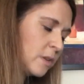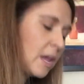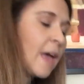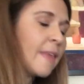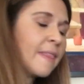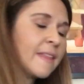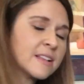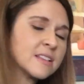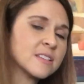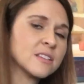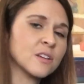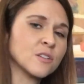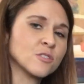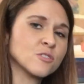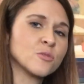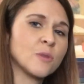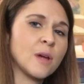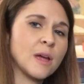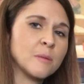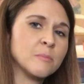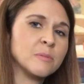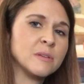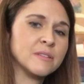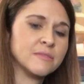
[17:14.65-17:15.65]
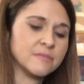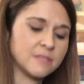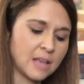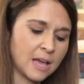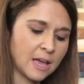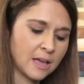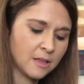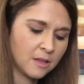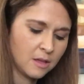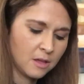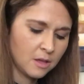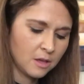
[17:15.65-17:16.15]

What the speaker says: Yeah, that sounds right. B flat.